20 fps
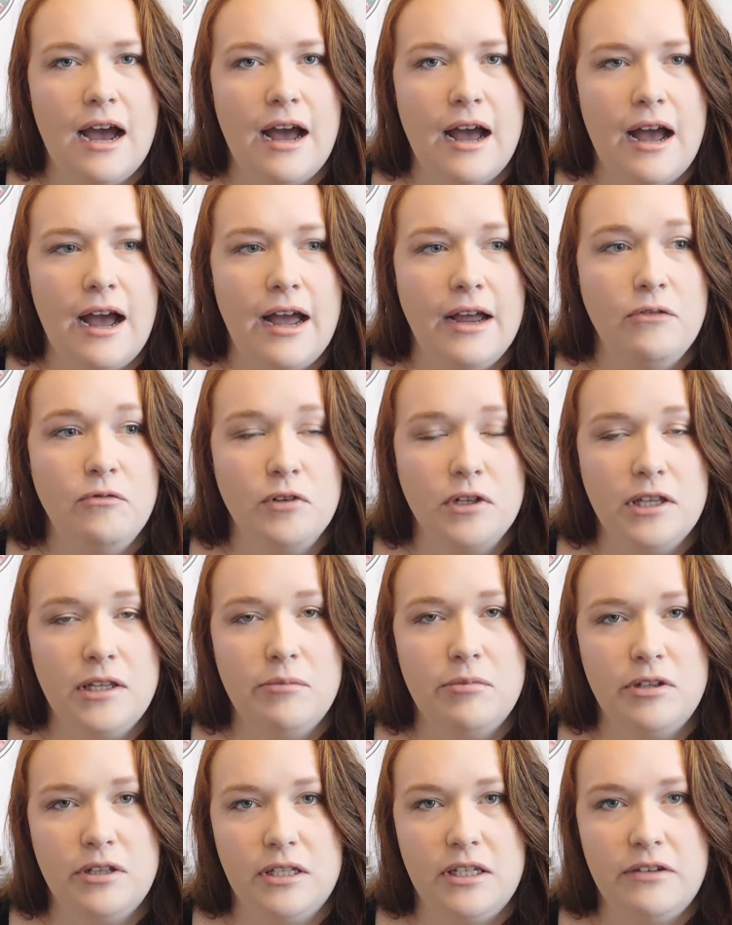I really
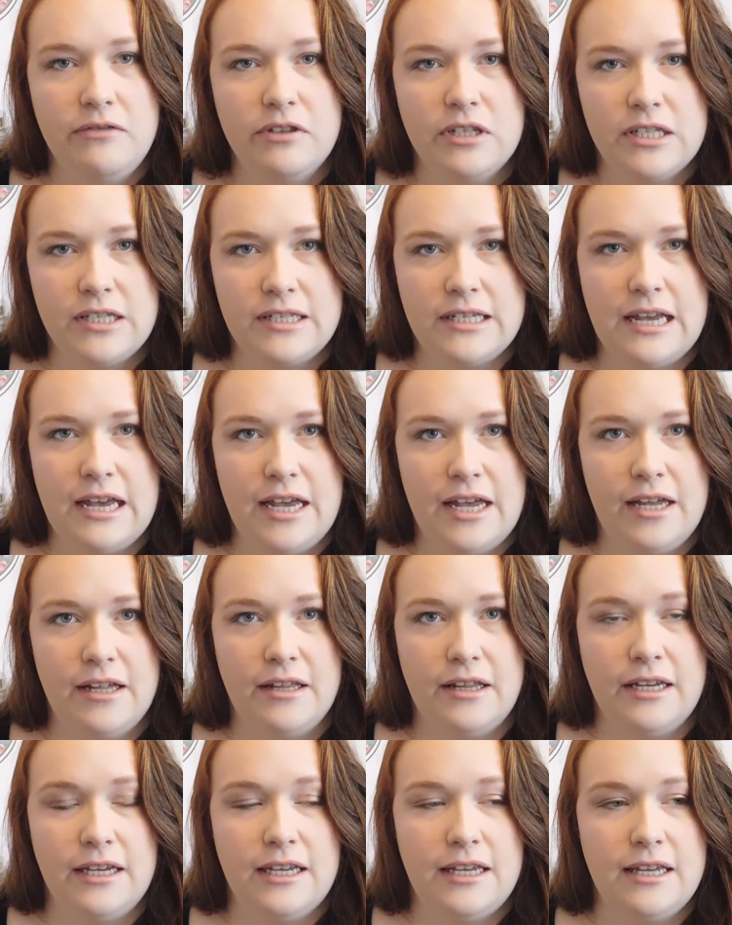believe in the saying,
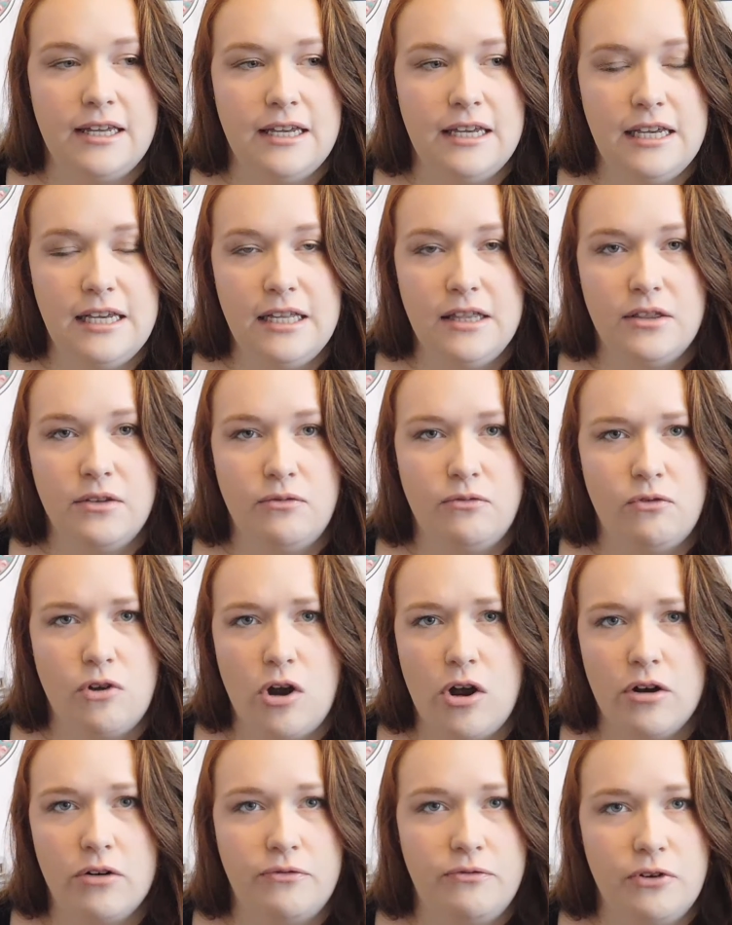like, eat the
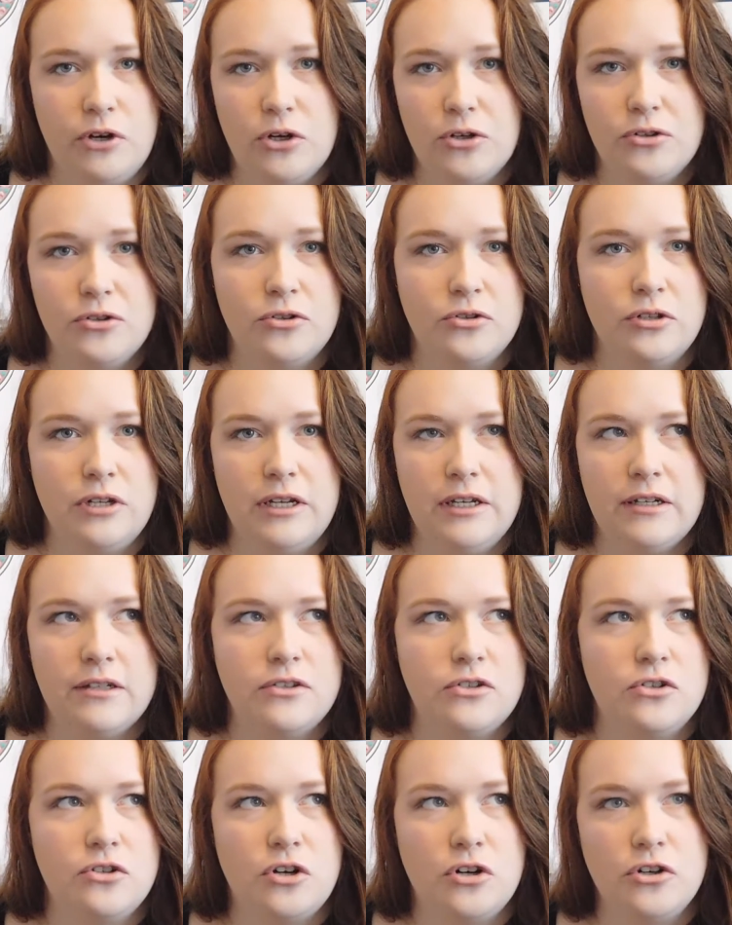frog first, or like,
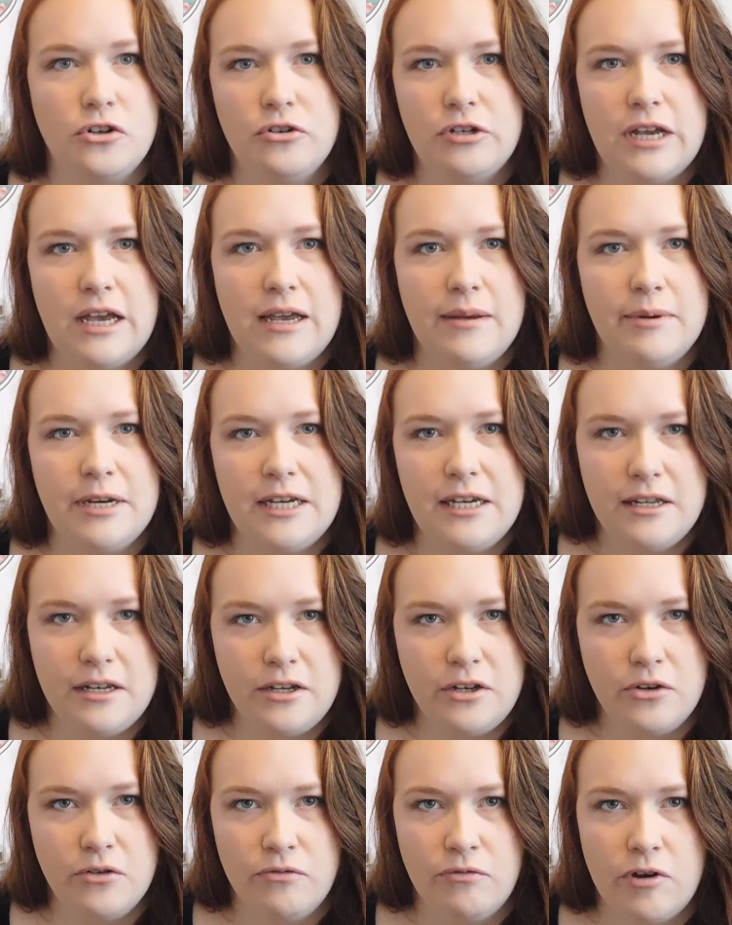start your day by
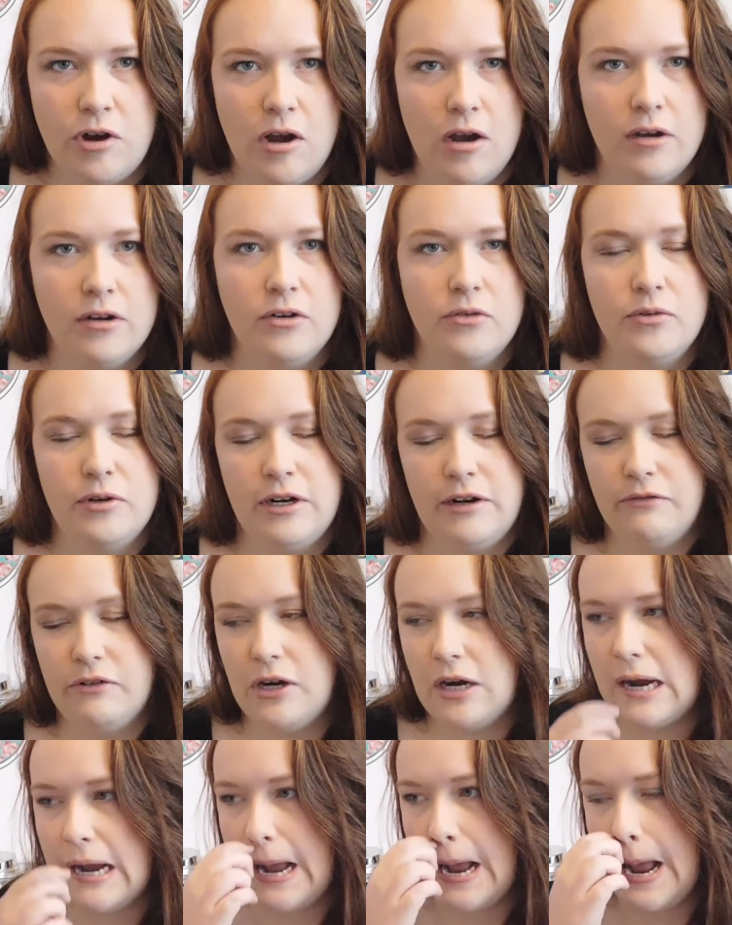eating your frog, or
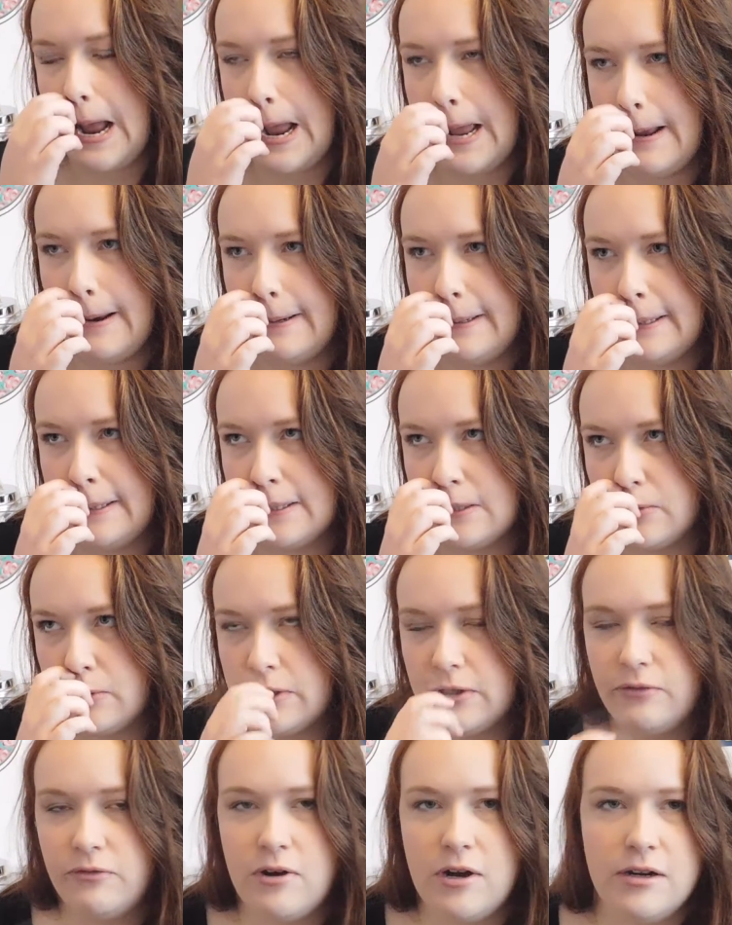whatever. And so, what
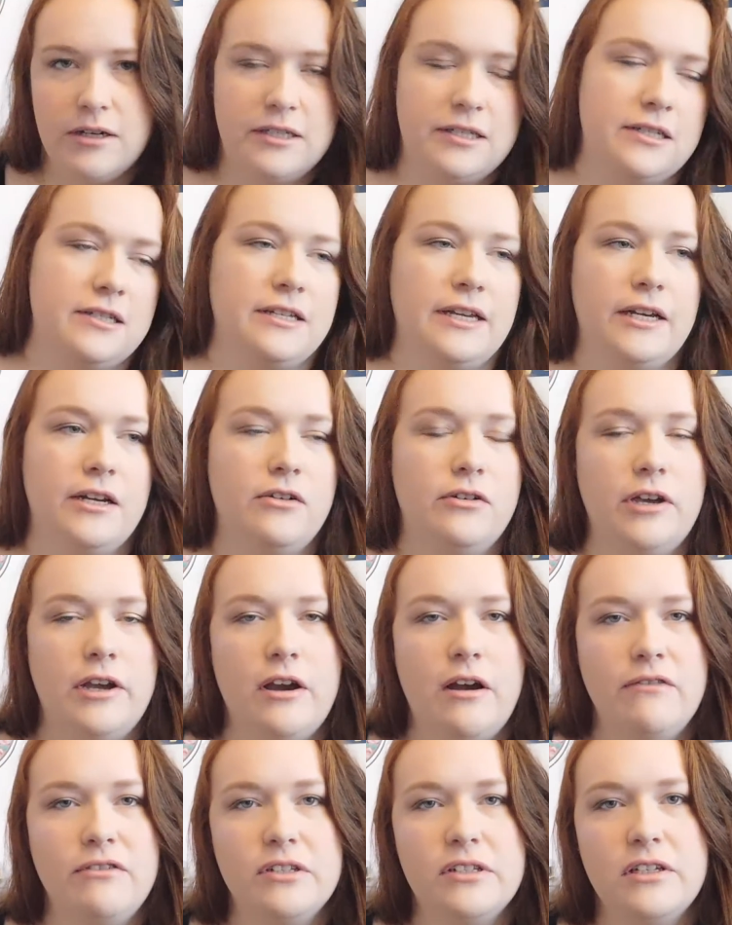the frog is, it's like, okay,
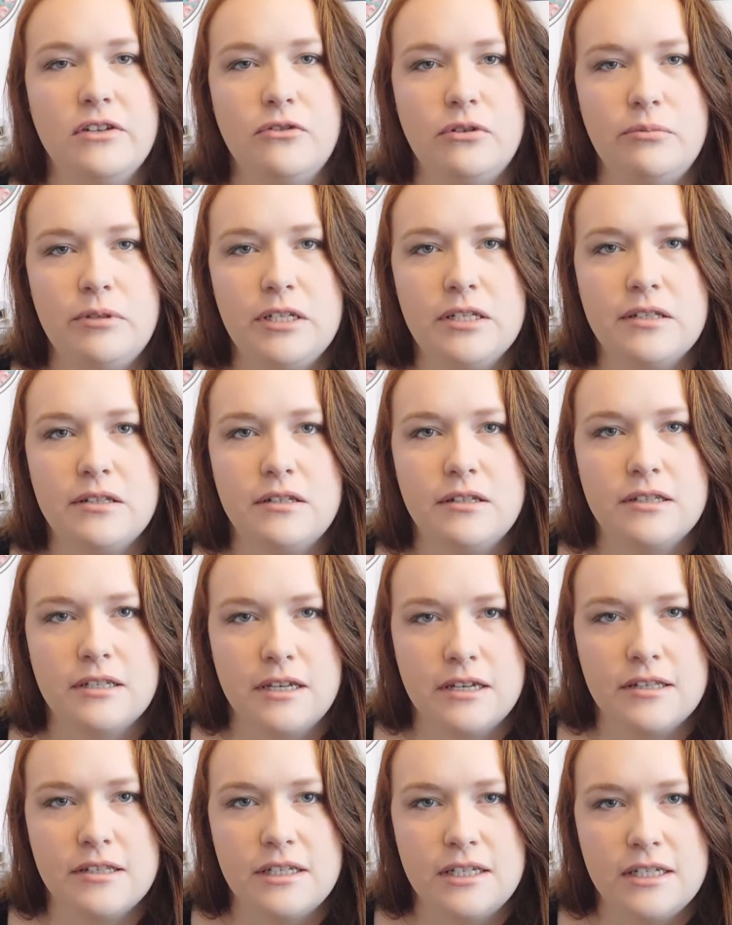obviously, it would be
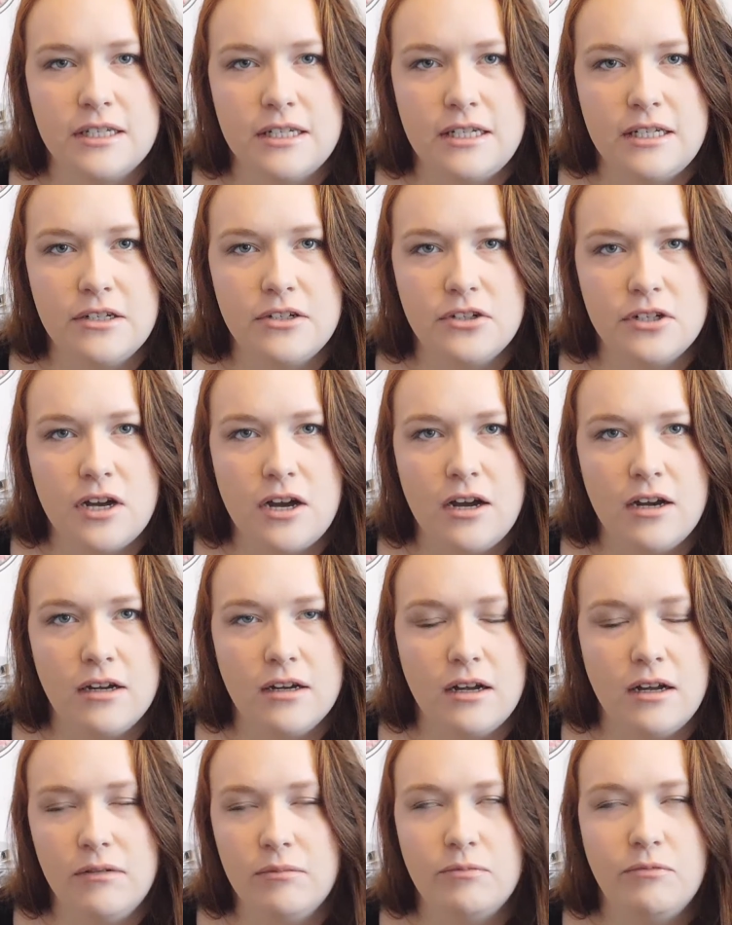disgusting to eat a
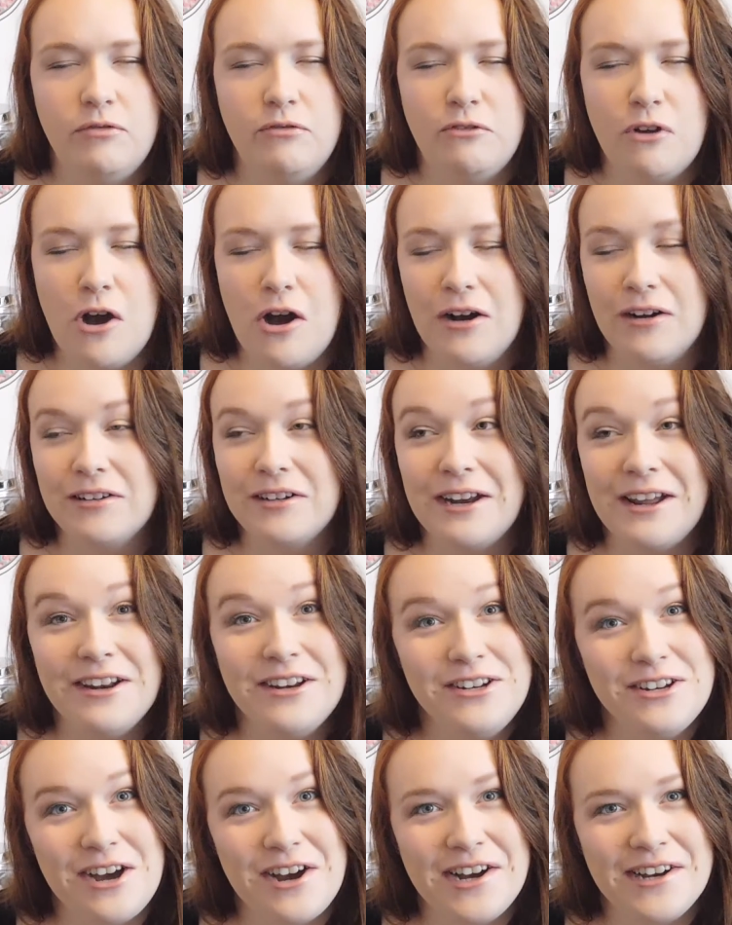frog, not a
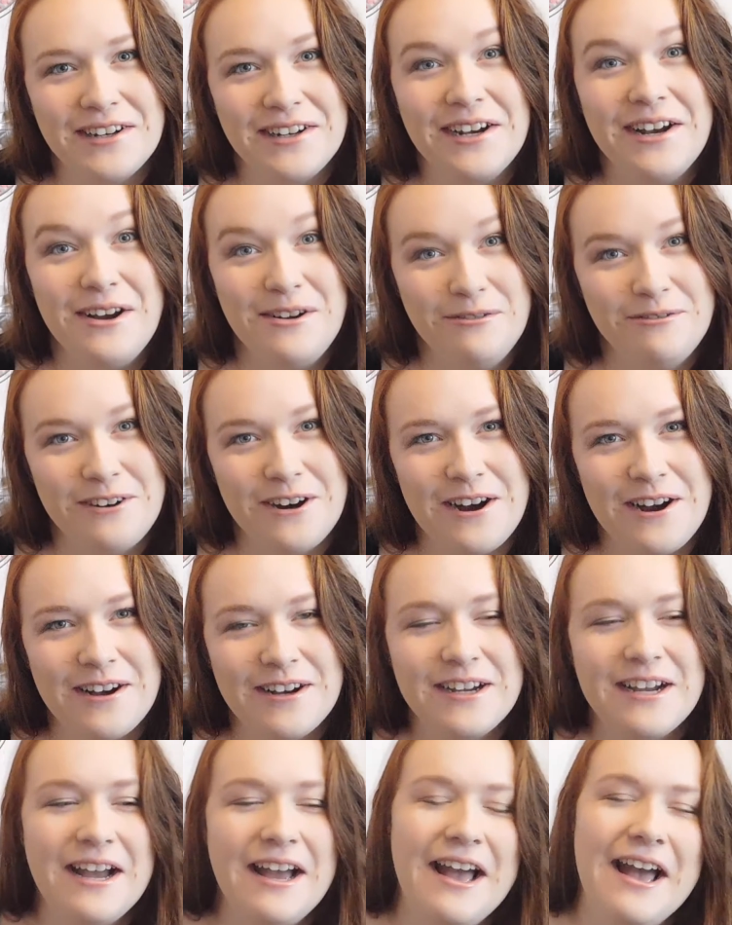dog, a
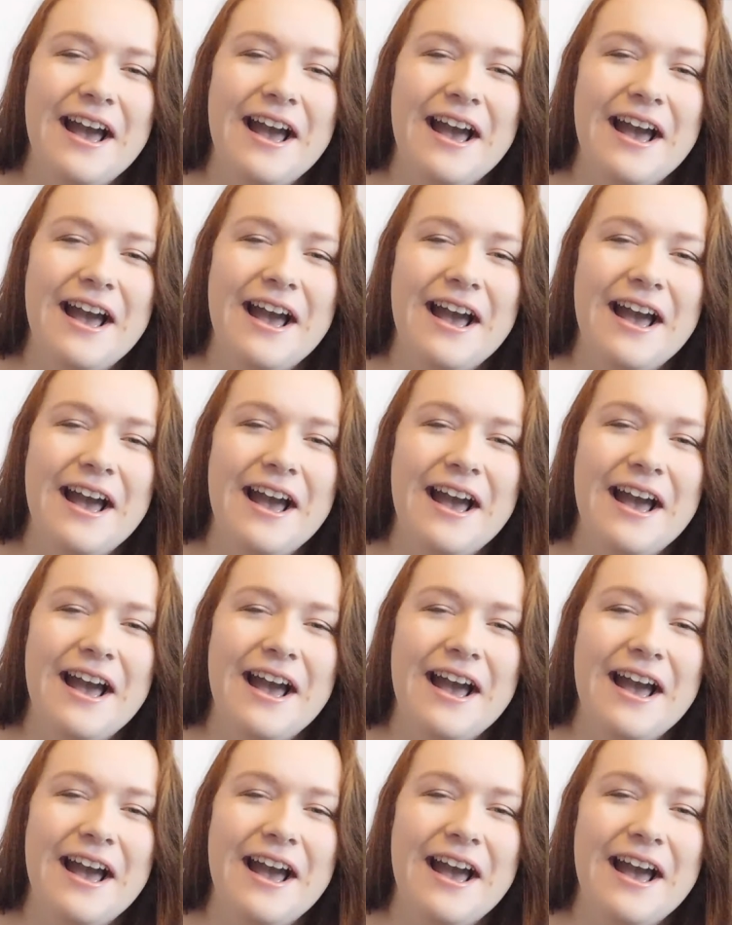frog.